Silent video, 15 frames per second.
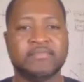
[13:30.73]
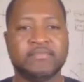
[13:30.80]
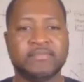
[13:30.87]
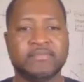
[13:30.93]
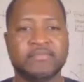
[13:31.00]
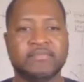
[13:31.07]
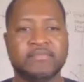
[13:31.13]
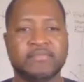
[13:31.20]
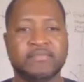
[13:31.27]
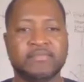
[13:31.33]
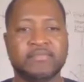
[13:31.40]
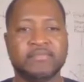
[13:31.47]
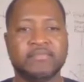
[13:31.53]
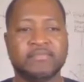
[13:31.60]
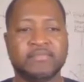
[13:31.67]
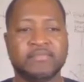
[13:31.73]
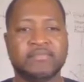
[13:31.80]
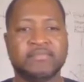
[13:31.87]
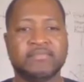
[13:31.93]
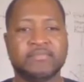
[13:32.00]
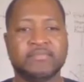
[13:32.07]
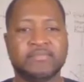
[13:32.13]

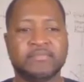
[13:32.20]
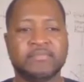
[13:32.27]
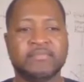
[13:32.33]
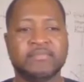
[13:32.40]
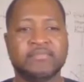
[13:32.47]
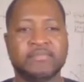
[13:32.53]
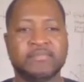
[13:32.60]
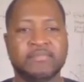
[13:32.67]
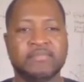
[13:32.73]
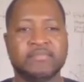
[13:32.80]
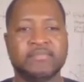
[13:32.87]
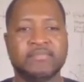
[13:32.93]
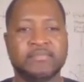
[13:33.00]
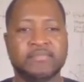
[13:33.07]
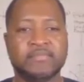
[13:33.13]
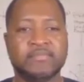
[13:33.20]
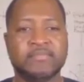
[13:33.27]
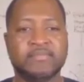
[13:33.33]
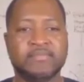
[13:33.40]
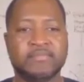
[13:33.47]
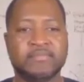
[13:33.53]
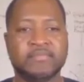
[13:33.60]

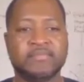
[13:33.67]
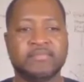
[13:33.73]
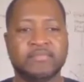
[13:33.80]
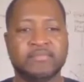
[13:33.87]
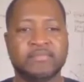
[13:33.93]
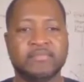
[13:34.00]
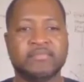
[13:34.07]
No words are spoken by the person on screen.